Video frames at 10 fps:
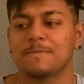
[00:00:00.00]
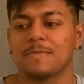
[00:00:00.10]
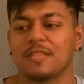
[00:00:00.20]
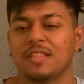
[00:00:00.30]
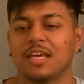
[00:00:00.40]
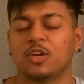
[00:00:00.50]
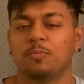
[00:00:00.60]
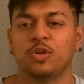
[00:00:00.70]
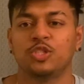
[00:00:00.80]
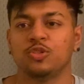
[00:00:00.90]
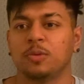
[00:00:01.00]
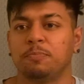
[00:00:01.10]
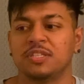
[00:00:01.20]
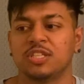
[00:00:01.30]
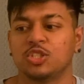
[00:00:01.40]
they could put you in a
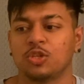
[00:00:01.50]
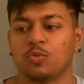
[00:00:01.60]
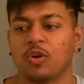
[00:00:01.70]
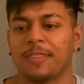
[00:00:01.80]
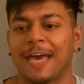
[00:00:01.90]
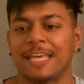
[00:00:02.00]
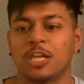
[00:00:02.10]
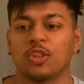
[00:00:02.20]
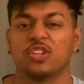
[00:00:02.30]
position where that, you know, their